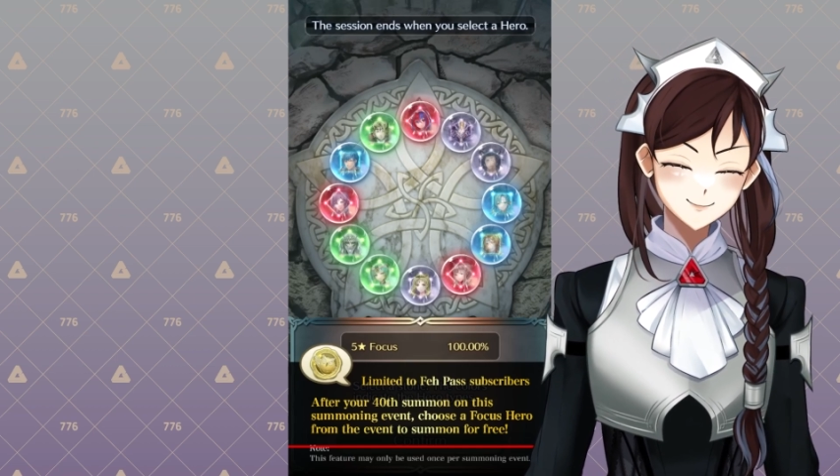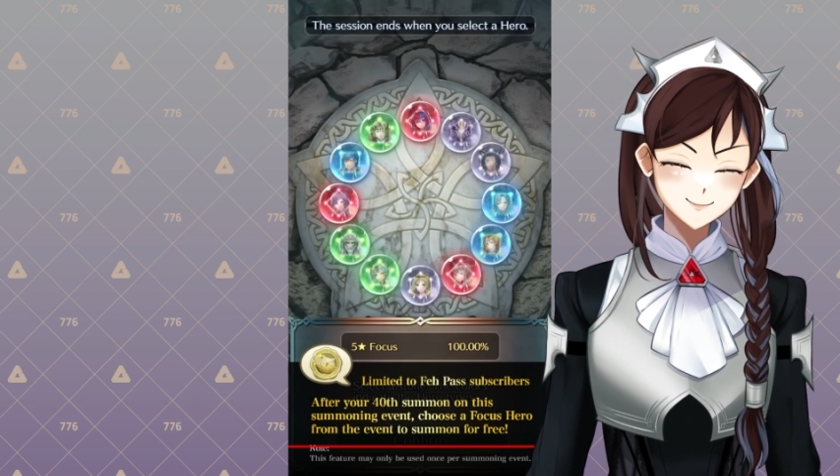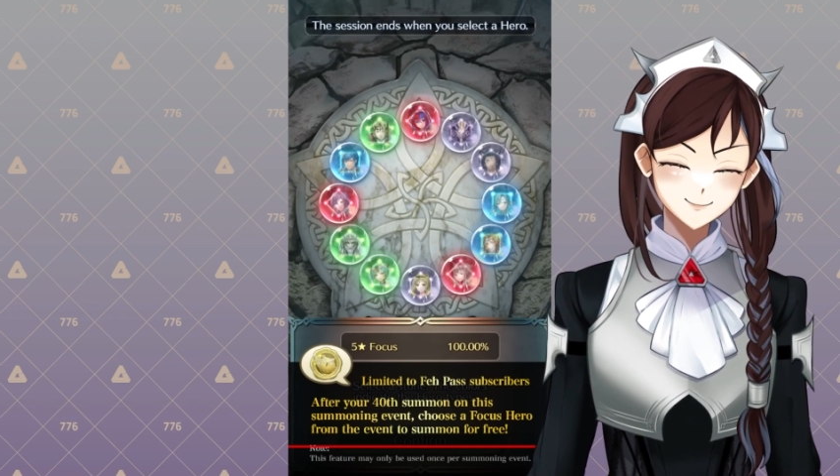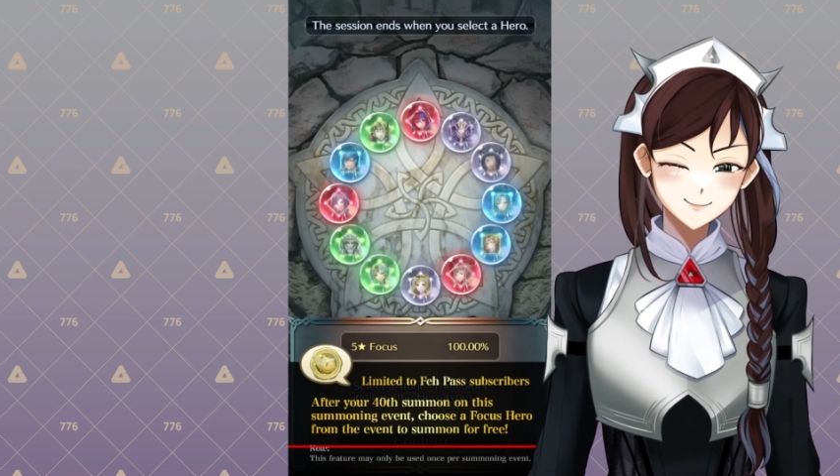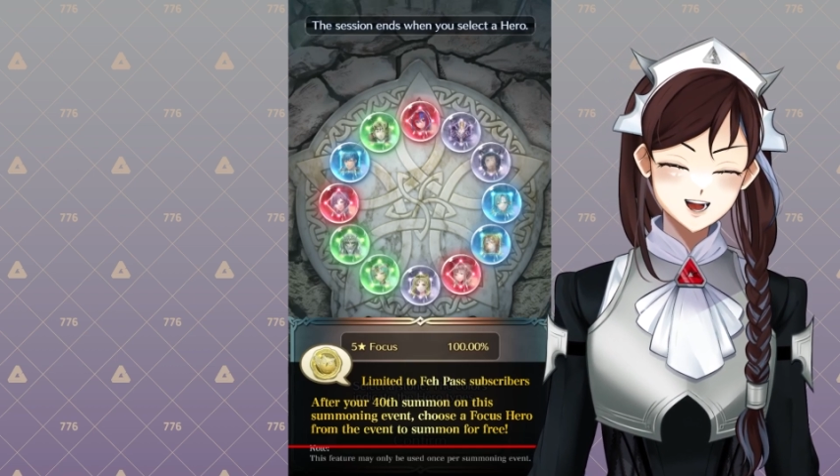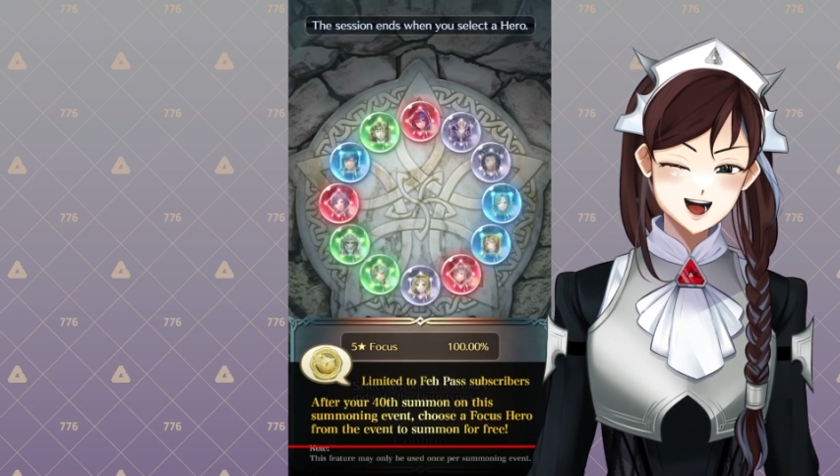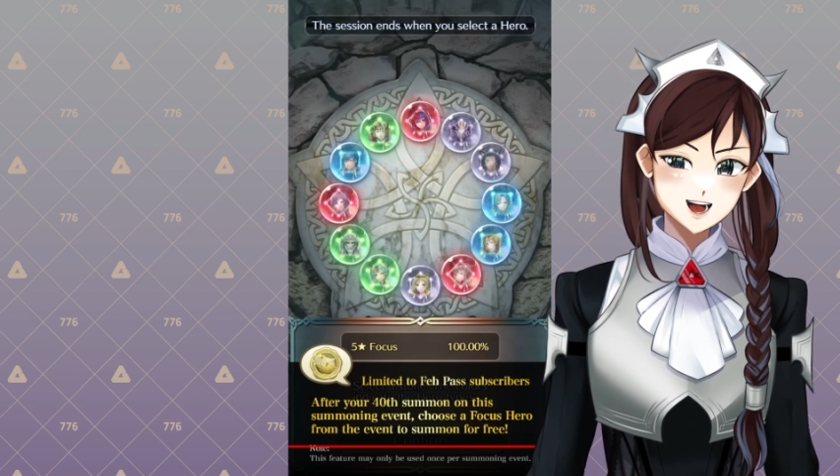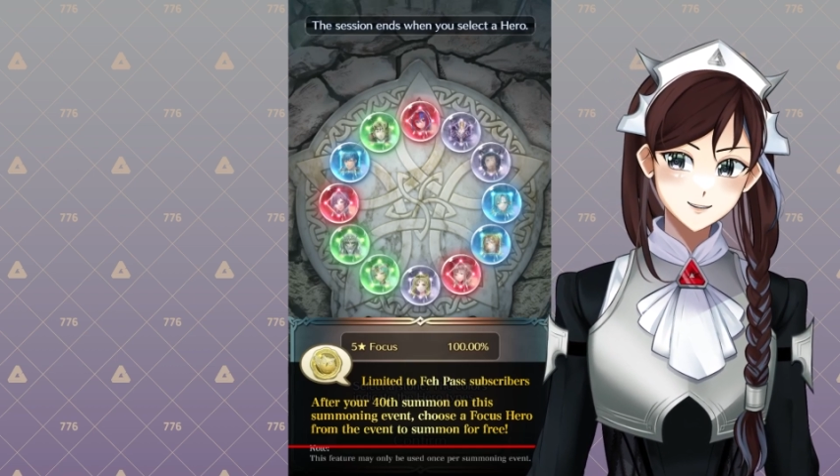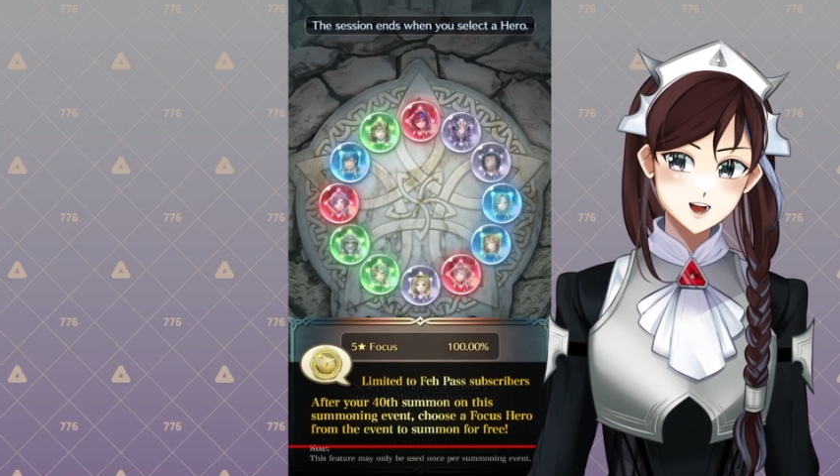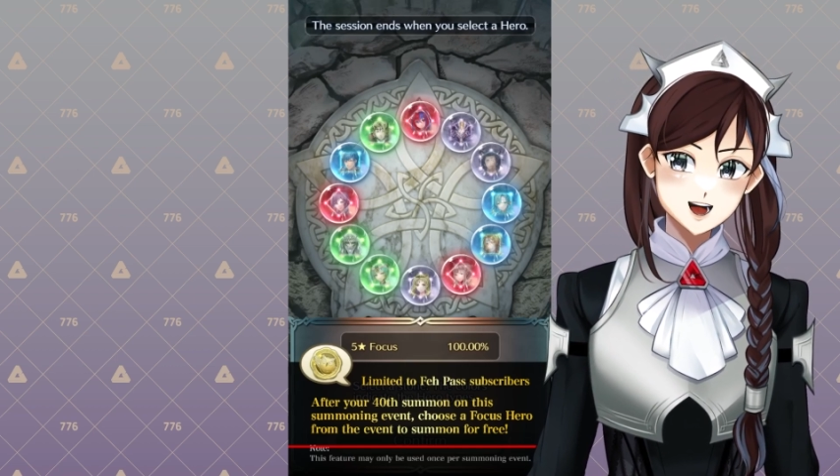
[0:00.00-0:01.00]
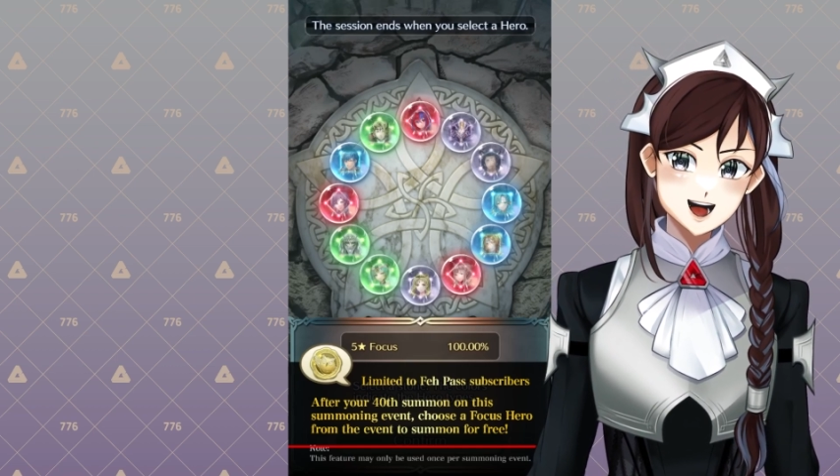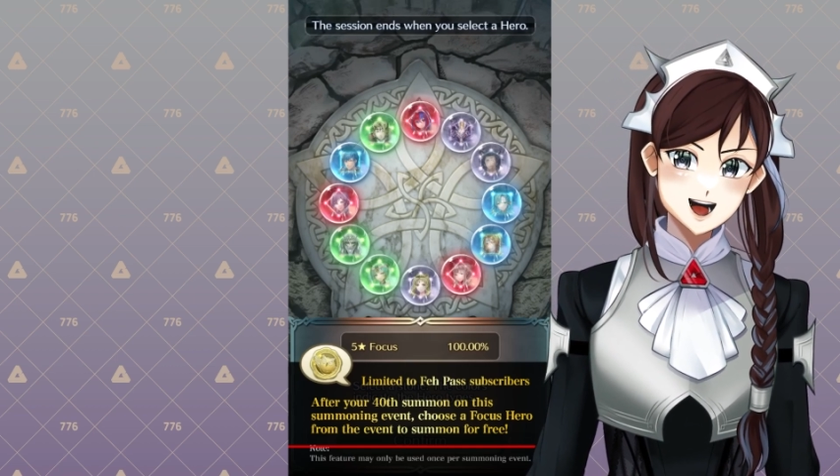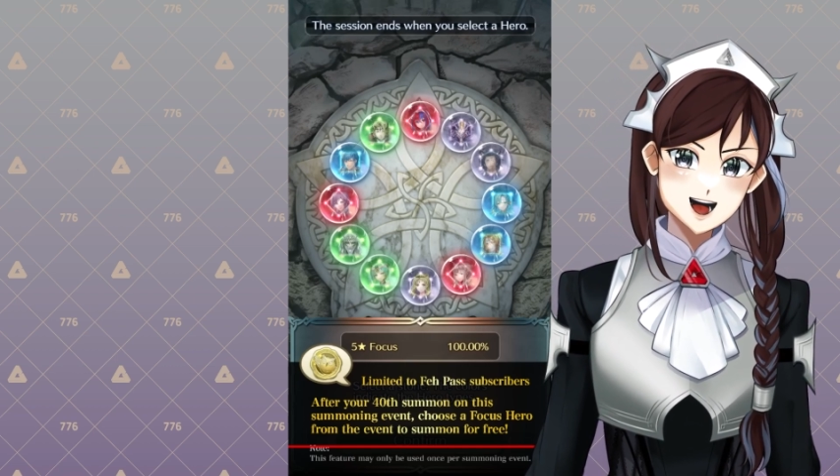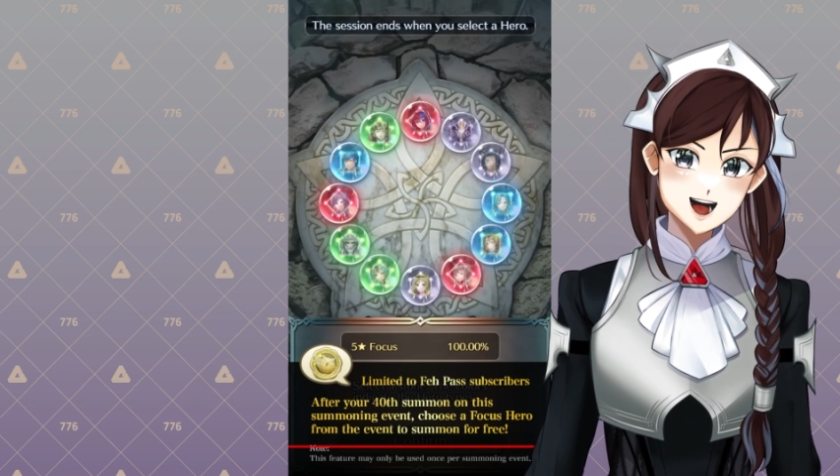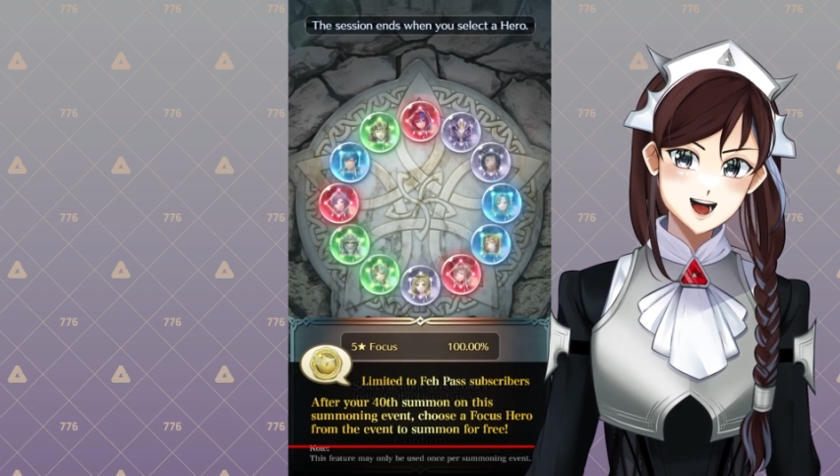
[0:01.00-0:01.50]
And there he is.
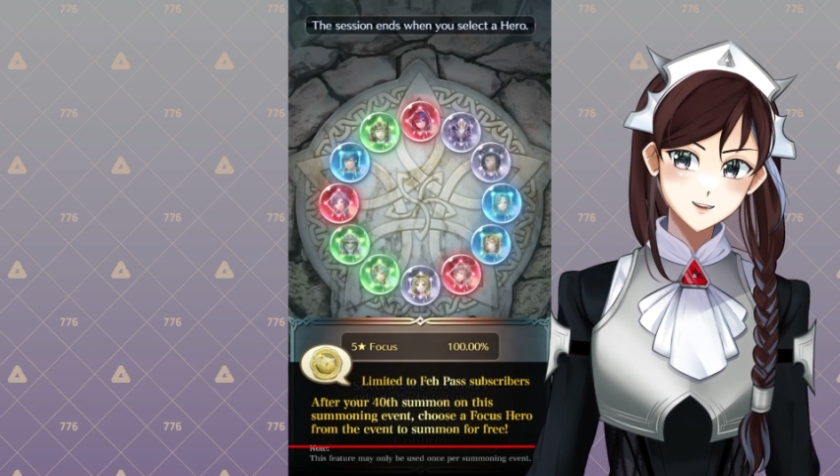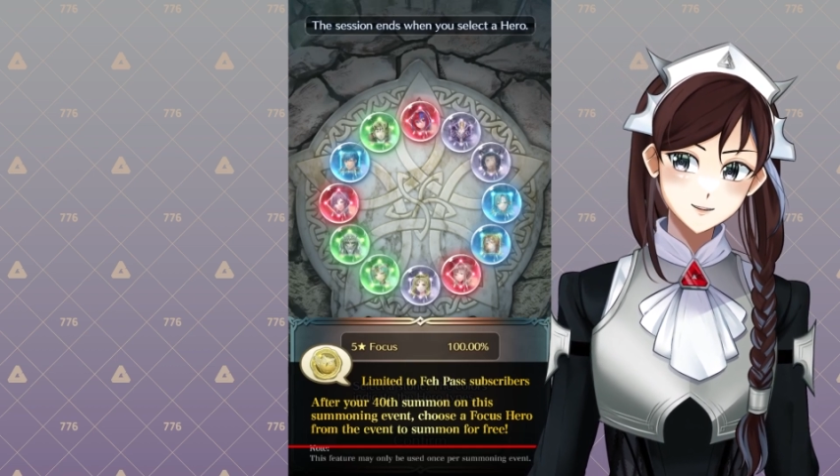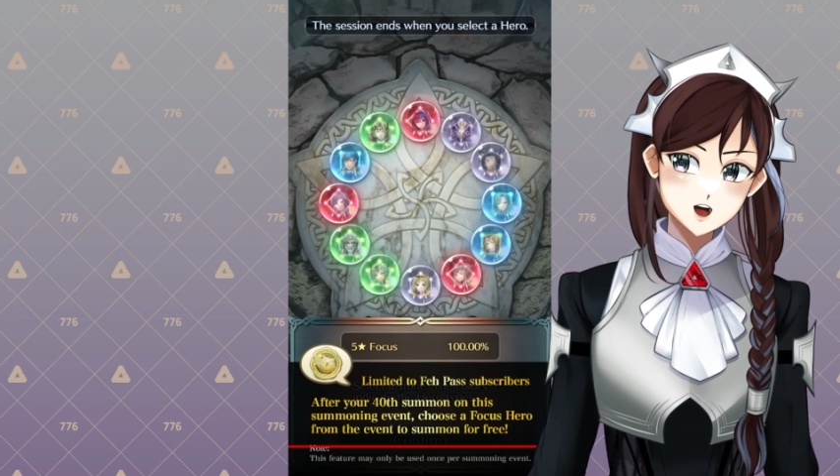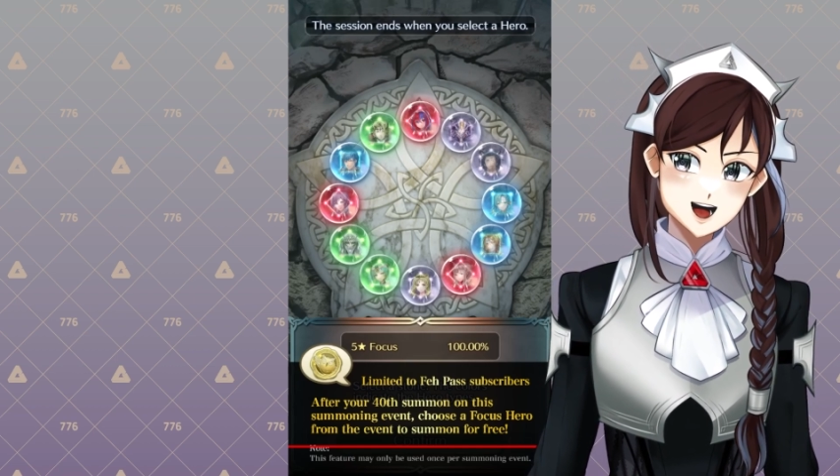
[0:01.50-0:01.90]
So red,